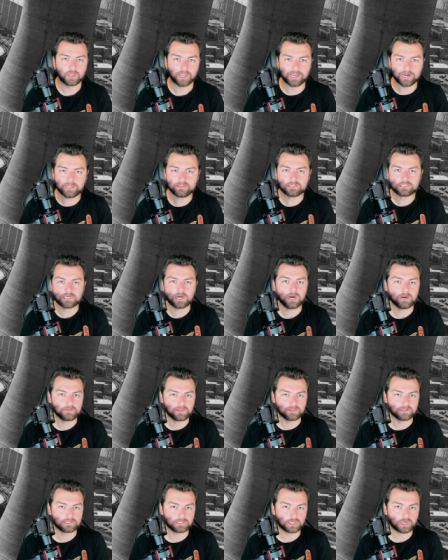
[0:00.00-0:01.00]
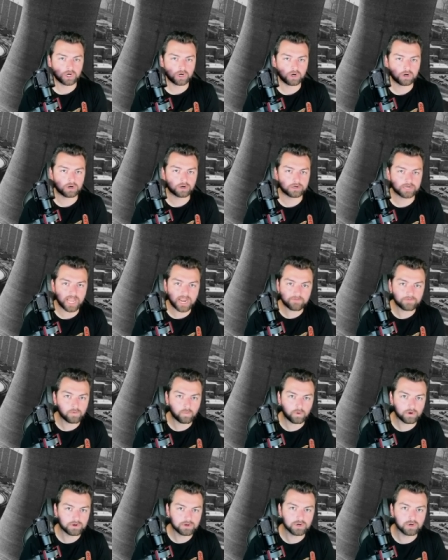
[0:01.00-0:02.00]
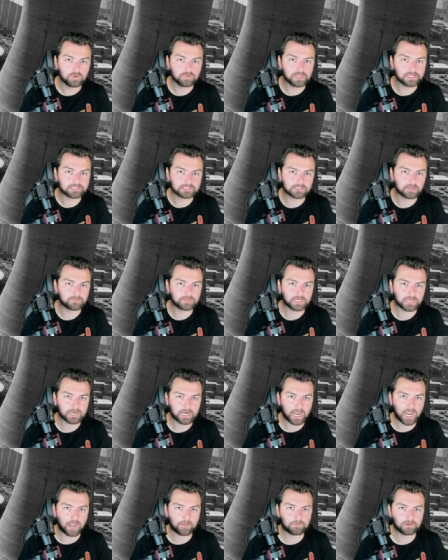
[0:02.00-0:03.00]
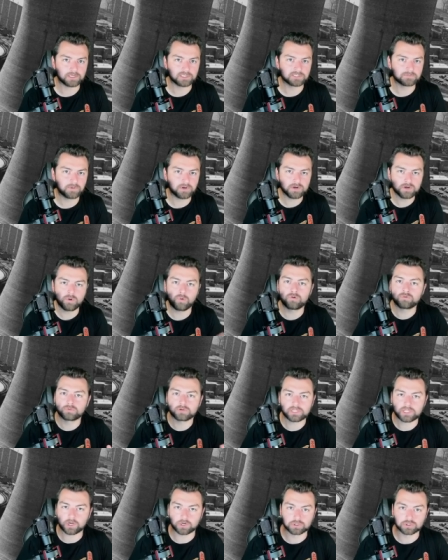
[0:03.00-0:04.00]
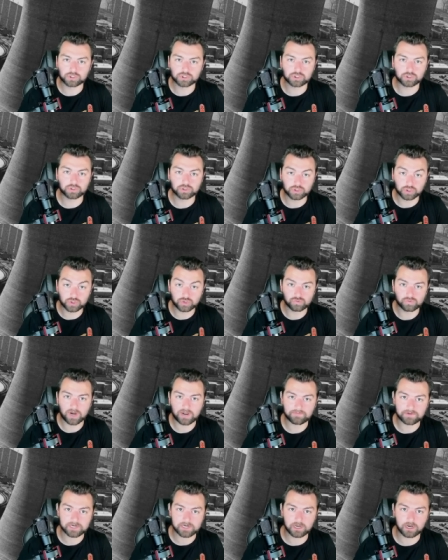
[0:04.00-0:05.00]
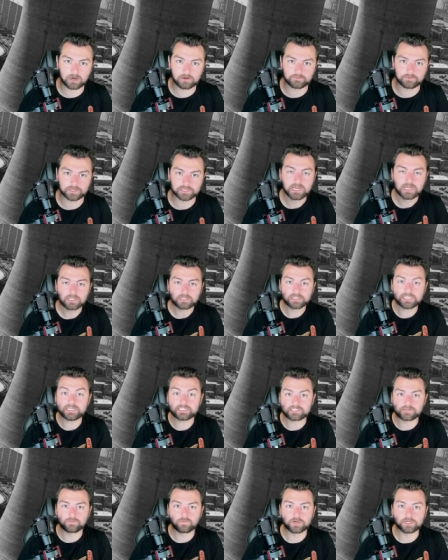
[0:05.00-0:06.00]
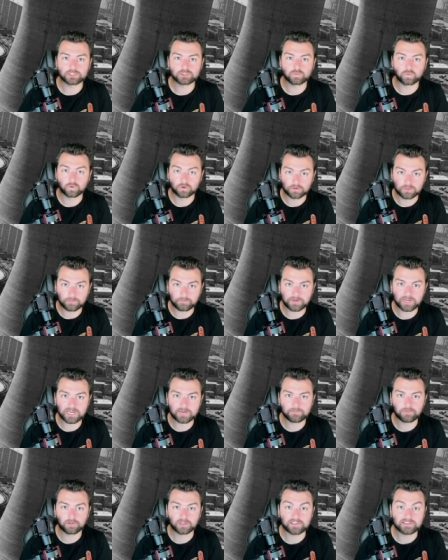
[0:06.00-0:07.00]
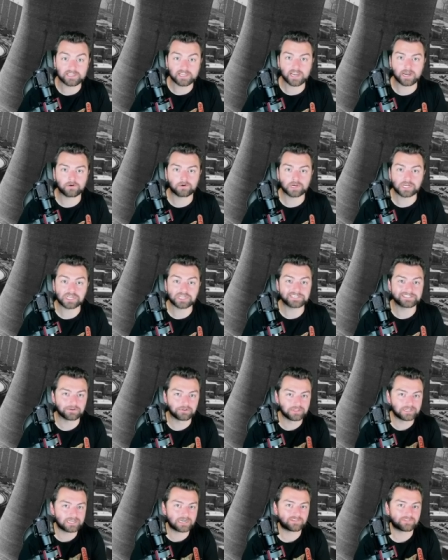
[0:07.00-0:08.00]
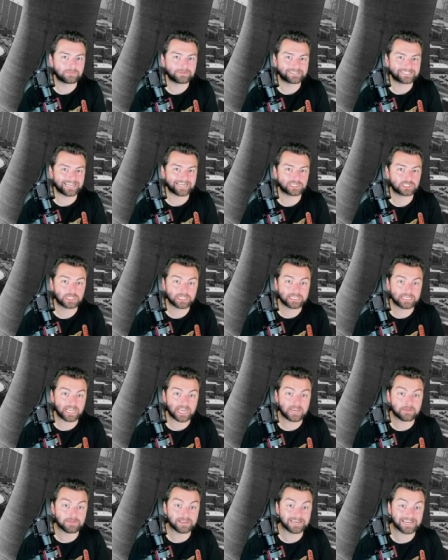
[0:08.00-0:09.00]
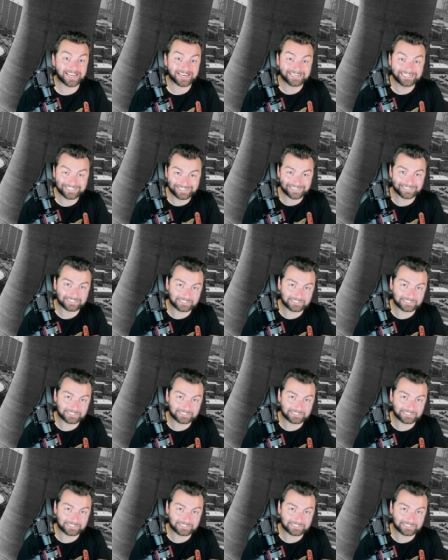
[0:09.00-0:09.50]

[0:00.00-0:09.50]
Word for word: And at the time that this occurred, everyone knew that something had happened, but no one really understood the gravity of it, least of which were the people in the area until the government actually came in and did